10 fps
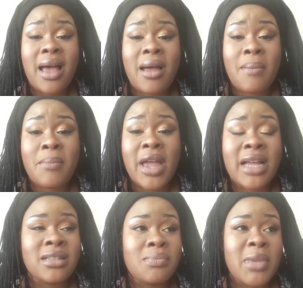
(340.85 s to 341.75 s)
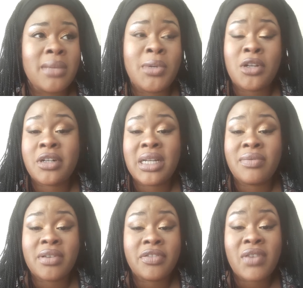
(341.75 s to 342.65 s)
um and maybe you're
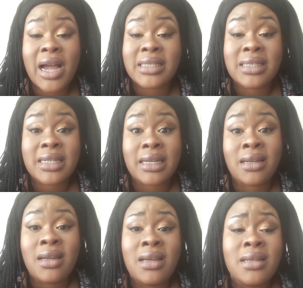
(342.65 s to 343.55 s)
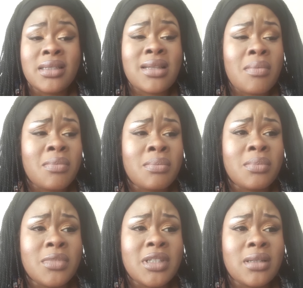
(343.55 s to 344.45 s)
even finding
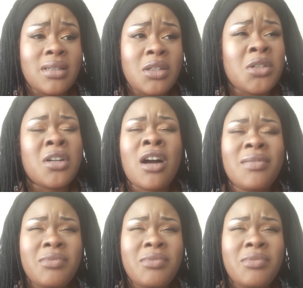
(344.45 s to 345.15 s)
some you're